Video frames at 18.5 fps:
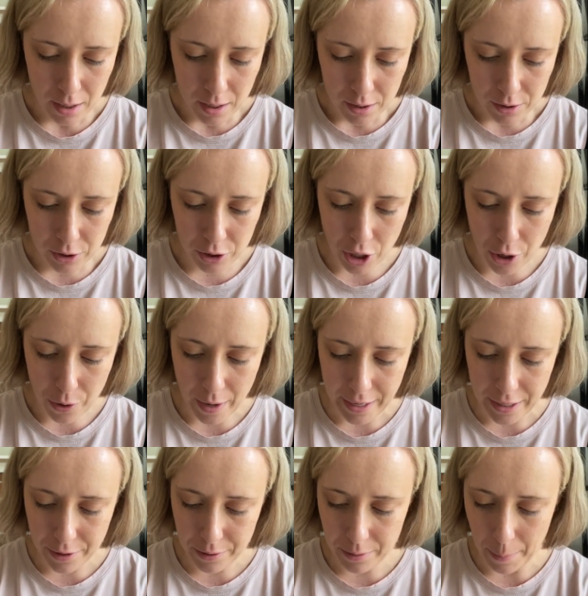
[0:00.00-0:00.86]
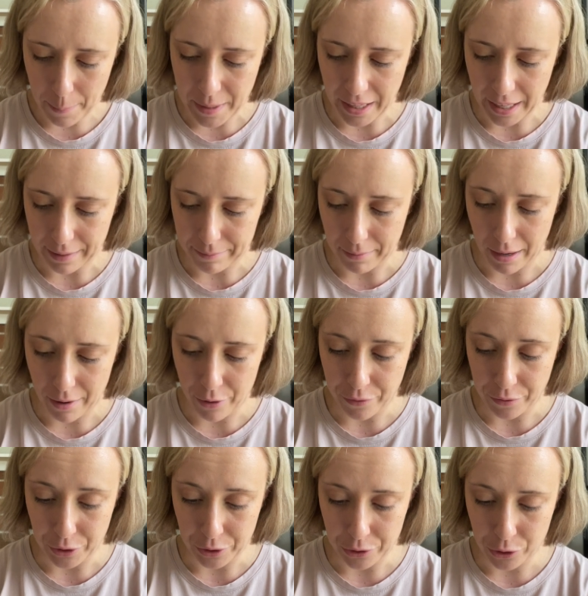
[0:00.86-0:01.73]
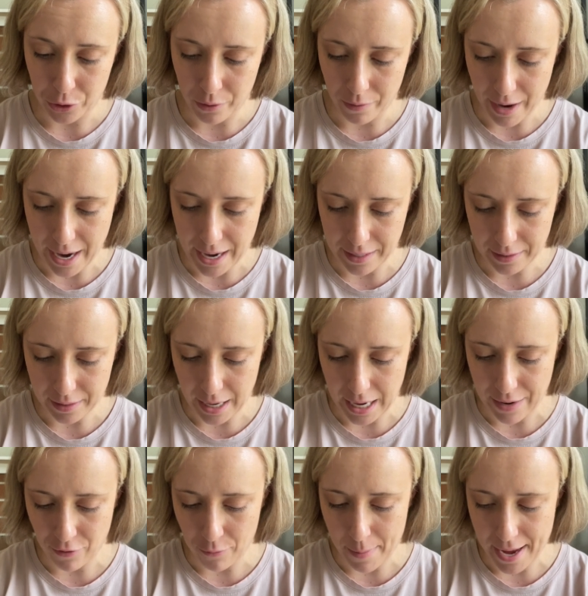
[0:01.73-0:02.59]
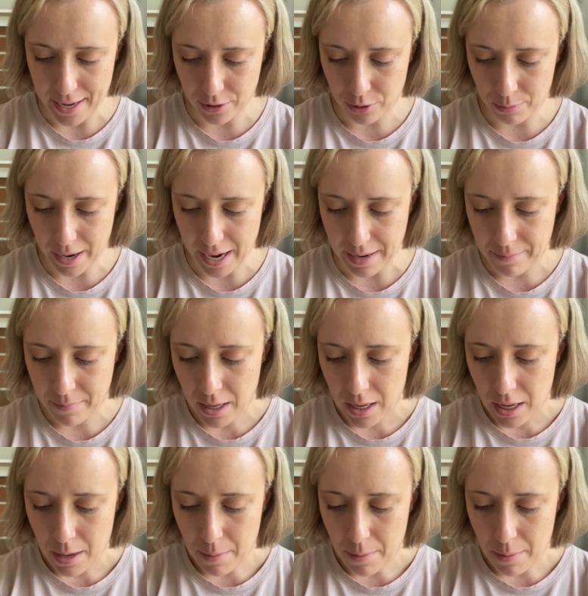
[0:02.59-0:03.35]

So I don't know if it looks great, it's kind of a mess, right?